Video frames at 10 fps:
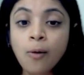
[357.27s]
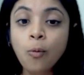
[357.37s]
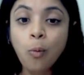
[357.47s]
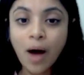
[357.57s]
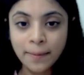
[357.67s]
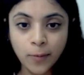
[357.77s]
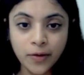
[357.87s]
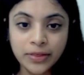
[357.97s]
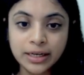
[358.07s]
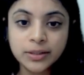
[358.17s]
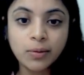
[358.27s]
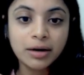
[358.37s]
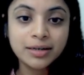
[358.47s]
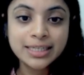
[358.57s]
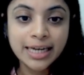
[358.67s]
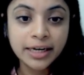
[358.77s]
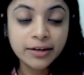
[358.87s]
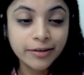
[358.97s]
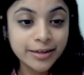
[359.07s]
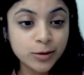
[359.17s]
One more thing to understand
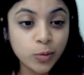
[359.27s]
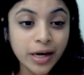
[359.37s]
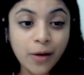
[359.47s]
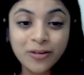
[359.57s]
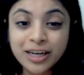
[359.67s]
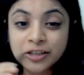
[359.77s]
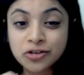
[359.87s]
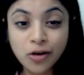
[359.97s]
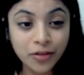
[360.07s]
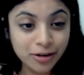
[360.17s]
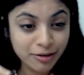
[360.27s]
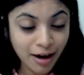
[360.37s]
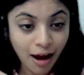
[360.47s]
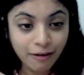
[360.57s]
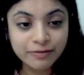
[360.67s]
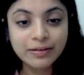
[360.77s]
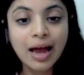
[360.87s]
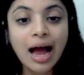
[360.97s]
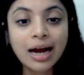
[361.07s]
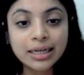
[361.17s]
here is whenever I draw the graph,
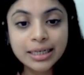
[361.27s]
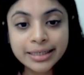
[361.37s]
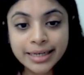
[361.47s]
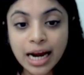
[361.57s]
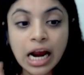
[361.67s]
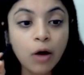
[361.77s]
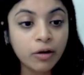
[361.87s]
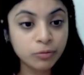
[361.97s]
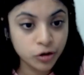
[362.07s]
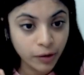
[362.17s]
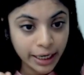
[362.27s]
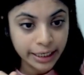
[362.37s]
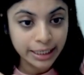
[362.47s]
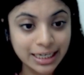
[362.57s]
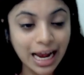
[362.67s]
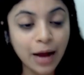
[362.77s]
understand how I'm drawing it.